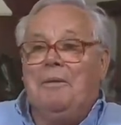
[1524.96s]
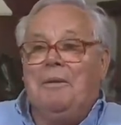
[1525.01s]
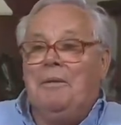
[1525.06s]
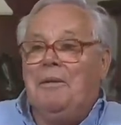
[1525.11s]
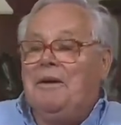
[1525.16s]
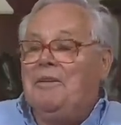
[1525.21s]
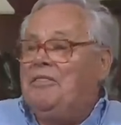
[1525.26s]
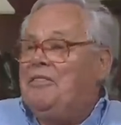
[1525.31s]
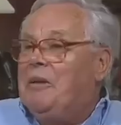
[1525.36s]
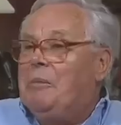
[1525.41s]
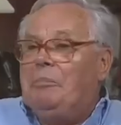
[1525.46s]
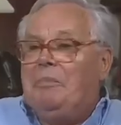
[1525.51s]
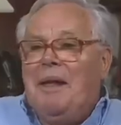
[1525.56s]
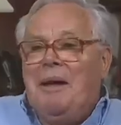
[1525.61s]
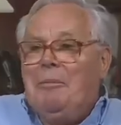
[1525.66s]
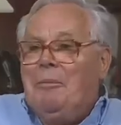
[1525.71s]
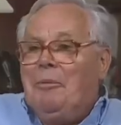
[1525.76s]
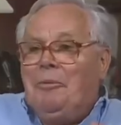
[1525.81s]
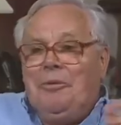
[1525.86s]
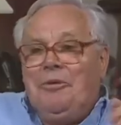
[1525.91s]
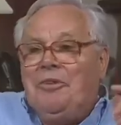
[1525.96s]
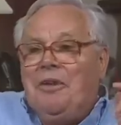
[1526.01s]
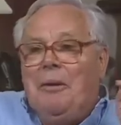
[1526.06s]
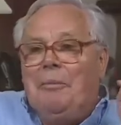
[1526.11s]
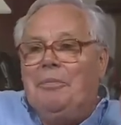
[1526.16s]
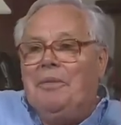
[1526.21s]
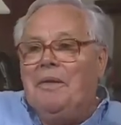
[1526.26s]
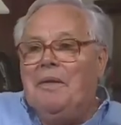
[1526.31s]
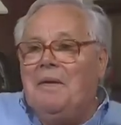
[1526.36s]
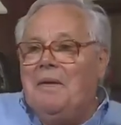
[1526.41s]
in September or
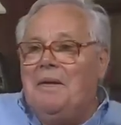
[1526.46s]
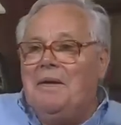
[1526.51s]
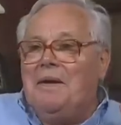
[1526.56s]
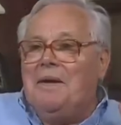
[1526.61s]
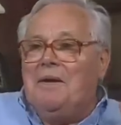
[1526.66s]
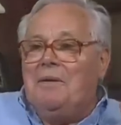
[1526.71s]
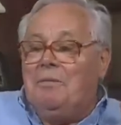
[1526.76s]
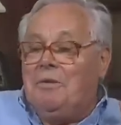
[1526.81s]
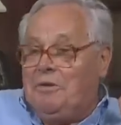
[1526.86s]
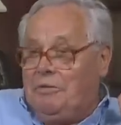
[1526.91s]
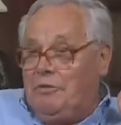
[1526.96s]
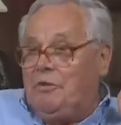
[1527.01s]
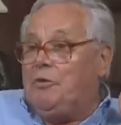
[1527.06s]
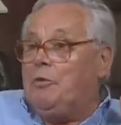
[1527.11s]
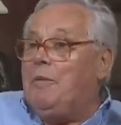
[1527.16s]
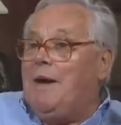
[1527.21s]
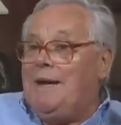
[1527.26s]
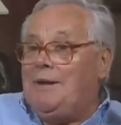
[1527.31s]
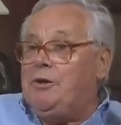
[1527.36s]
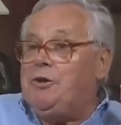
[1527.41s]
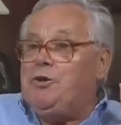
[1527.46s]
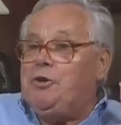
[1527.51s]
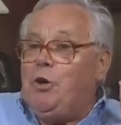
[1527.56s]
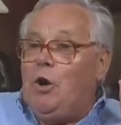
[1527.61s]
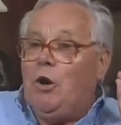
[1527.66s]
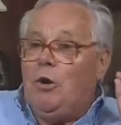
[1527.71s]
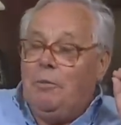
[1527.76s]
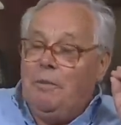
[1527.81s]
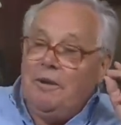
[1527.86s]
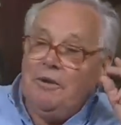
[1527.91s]
something. But it was quite a
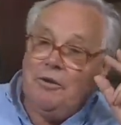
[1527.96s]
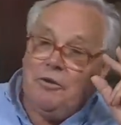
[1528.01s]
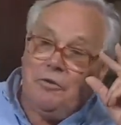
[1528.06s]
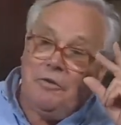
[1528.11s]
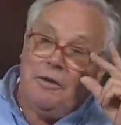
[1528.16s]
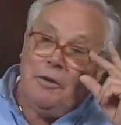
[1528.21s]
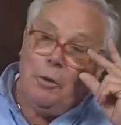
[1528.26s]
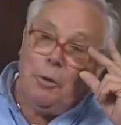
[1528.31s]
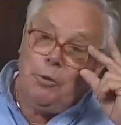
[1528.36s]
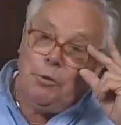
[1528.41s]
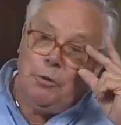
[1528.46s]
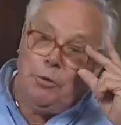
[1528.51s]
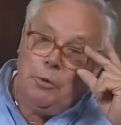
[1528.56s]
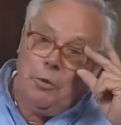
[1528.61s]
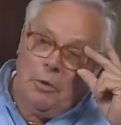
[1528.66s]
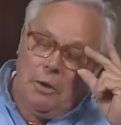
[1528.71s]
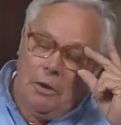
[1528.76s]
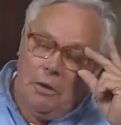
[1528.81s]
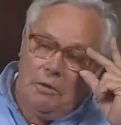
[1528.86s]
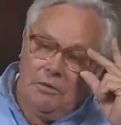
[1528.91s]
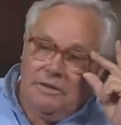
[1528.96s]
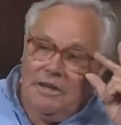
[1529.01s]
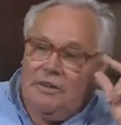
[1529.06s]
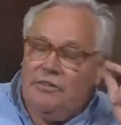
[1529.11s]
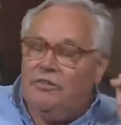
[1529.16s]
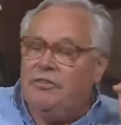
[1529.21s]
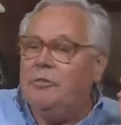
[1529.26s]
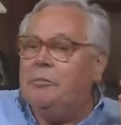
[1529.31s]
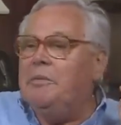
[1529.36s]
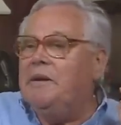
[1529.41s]
shock, because we all knew, oh,
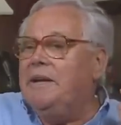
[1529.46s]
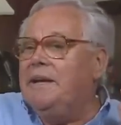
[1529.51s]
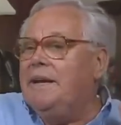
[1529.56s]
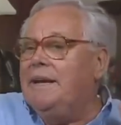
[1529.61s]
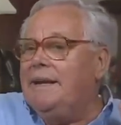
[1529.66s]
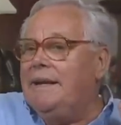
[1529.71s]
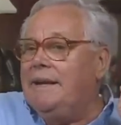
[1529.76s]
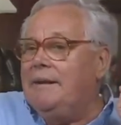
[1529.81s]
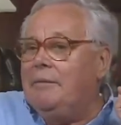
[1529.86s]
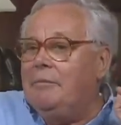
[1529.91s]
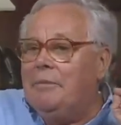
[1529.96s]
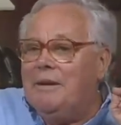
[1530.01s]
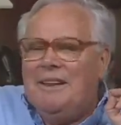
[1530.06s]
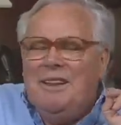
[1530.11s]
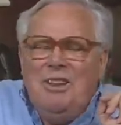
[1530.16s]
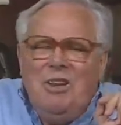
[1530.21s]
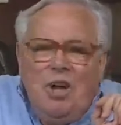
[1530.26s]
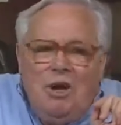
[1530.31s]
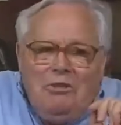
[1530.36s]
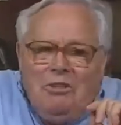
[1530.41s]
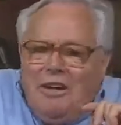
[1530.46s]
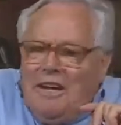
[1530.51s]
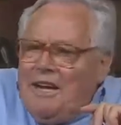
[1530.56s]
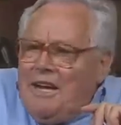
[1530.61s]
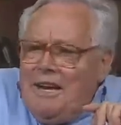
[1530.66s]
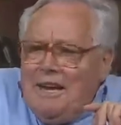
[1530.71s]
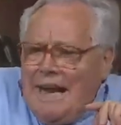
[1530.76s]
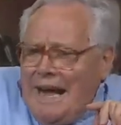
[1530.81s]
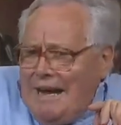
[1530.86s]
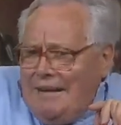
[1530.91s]
that's the beginning, but not
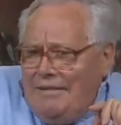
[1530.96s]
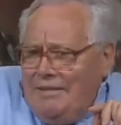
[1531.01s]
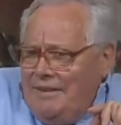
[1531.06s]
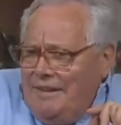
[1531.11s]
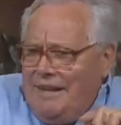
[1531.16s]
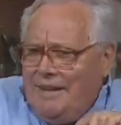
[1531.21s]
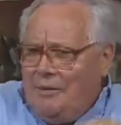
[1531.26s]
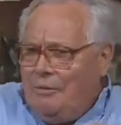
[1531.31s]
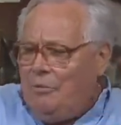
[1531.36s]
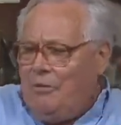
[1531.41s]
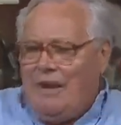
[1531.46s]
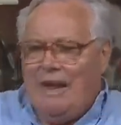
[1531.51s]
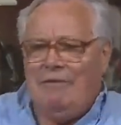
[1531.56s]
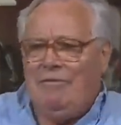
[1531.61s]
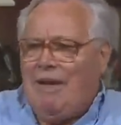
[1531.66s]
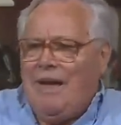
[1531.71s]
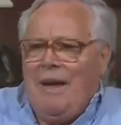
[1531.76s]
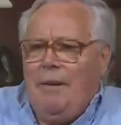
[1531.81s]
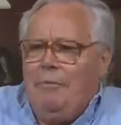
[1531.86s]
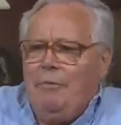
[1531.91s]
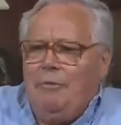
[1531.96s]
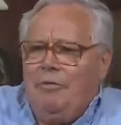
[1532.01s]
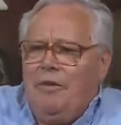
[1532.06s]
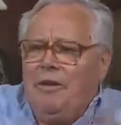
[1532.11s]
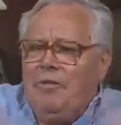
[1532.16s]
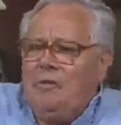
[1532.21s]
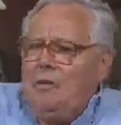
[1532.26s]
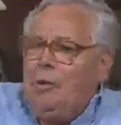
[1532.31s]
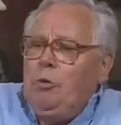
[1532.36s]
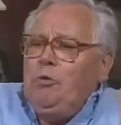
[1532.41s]
realizing that it would ever happen. We
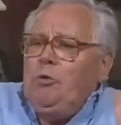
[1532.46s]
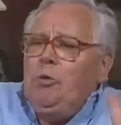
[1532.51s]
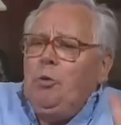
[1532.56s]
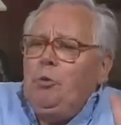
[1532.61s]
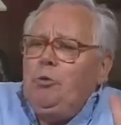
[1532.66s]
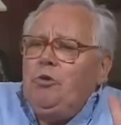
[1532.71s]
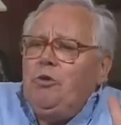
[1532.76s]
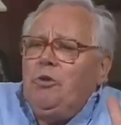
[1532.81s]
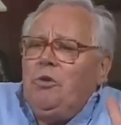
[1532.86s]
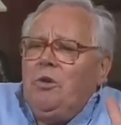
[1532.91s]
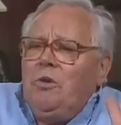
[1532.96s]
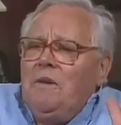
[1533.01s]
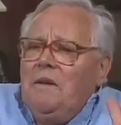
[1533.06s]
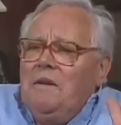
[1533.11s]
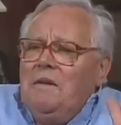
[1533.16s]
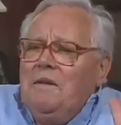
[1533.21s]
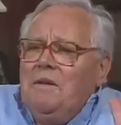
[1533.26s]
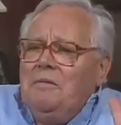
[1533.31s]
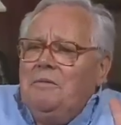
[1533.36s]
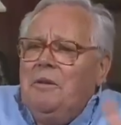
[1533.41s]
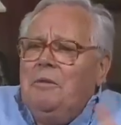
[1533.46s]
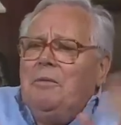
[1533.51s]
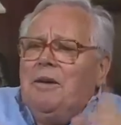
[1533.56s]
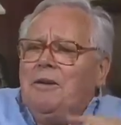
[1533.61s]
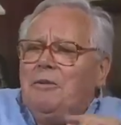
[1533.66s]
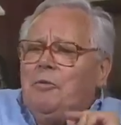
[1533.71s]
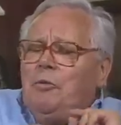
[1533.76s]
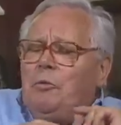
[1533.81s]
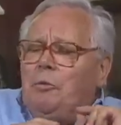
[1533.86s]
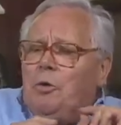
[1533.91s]
were no neutral. We
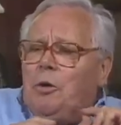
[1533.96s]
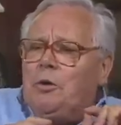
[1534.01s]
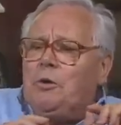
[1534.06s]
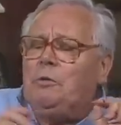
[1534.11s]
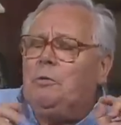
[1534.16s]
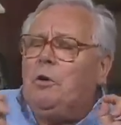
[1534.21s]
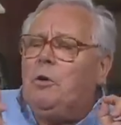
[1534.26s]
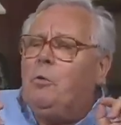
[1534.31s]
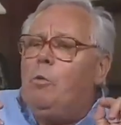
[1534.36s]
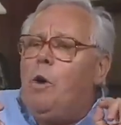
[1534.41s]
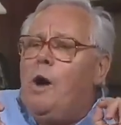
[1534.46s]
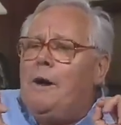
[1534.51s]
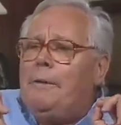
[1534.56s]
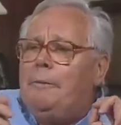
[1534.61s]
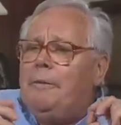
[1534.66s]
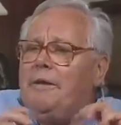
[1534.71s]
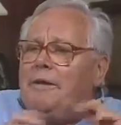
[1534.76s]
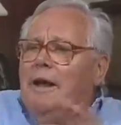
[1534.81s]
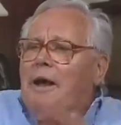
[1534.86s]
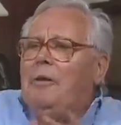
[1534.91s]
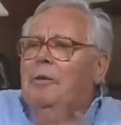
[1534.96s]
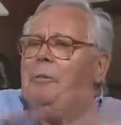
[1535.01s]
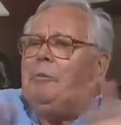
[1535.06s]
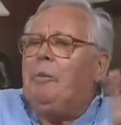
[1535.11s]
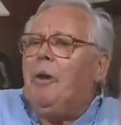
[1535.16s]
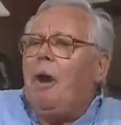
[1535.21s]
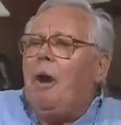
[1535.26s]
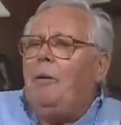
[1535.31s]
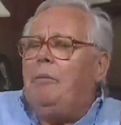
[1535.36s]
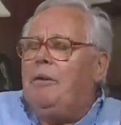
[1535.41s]
went to World War I without a
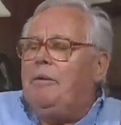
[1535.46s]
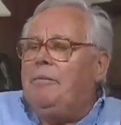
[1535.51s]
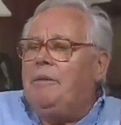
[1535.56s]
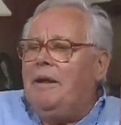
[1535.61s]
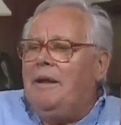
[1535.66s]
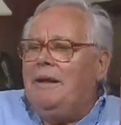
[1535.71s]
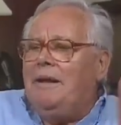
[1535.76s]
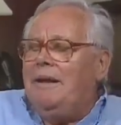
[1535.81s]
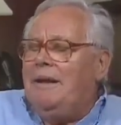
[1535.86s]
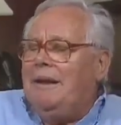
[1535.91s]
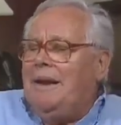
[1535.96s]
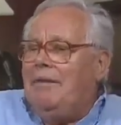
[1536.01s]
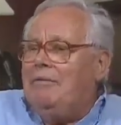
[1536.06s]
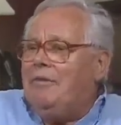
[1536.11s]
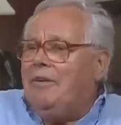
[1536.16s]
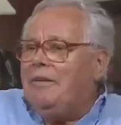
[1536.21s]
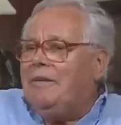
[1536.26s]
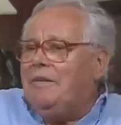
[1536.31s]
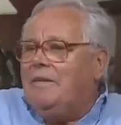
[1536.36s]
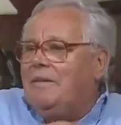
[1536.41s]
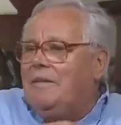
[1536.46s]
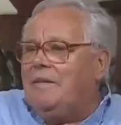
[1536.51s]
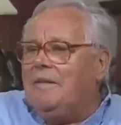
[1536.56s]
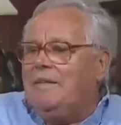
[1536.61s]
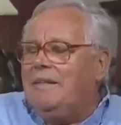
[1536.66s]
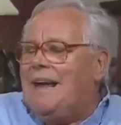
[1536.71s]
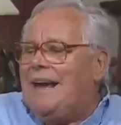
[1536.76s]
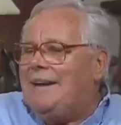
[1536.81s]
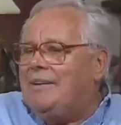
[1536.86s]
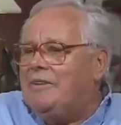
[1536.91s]
problem, and never
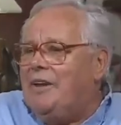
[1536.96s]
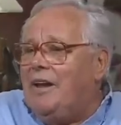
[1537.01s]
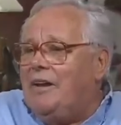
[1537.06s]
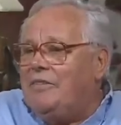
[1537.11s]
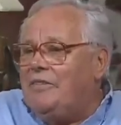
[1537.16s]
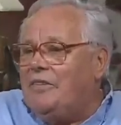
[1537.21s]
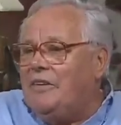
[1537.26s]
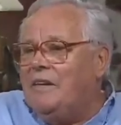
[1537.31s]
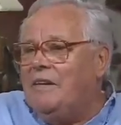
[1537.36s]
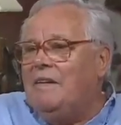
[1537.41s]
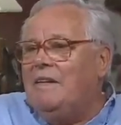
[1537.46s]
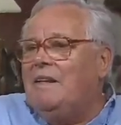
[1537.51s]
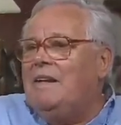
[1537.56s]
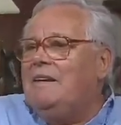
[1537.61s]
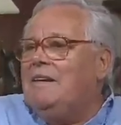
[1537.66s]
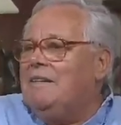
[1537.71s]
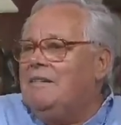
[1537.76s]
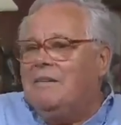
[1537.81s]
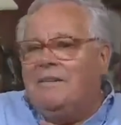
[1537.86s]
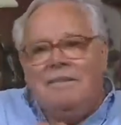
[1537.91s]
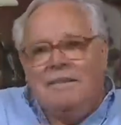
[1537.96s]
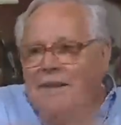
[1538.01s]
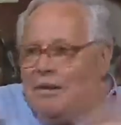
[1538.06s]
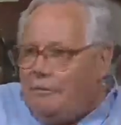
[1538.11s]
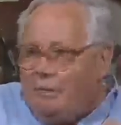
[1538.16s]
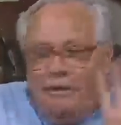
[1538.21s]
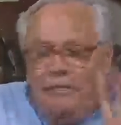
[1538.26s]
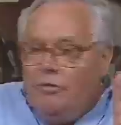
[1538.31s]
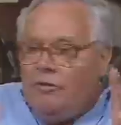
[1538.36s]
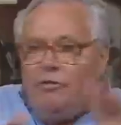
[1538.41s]
attacked us.
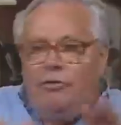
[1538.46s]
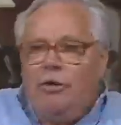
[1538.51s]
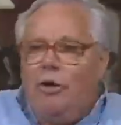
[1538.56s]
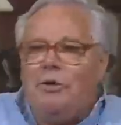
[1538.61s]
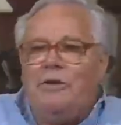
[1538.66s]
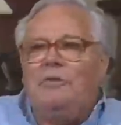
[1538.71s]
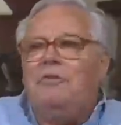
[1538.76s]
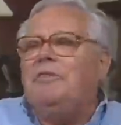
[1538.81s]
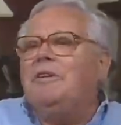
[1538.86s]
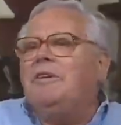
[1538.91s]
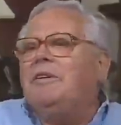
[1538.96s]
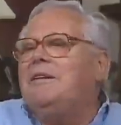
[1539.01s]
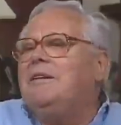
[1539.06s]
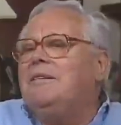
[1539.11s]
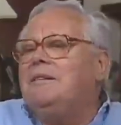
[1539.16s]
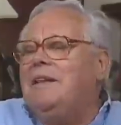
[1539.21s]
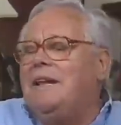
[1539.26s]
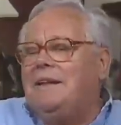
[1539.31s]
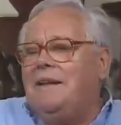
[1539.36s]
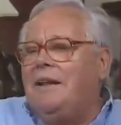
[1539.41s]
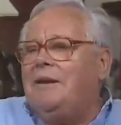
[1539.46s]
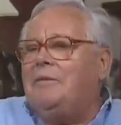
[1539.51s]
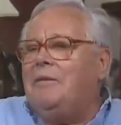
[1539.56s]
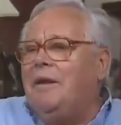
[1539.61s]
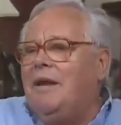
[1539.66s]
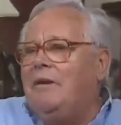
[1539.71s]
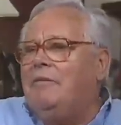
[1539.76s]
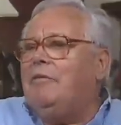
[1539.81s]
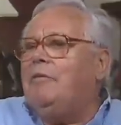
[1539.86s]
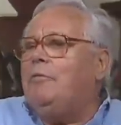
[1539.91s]
Never even thought of it, that that
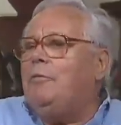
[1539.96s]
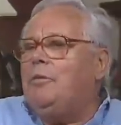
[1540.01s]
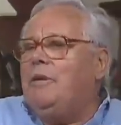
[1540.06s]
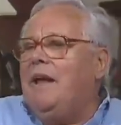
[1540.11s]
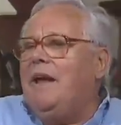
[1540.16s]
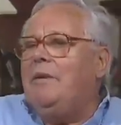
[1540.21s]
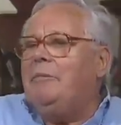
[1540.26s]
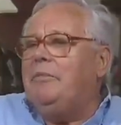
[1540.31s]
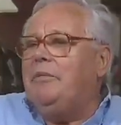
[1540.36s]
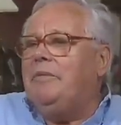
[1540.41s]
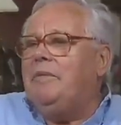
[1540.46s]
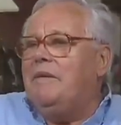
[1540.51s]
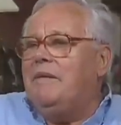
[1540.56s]
ever would happen.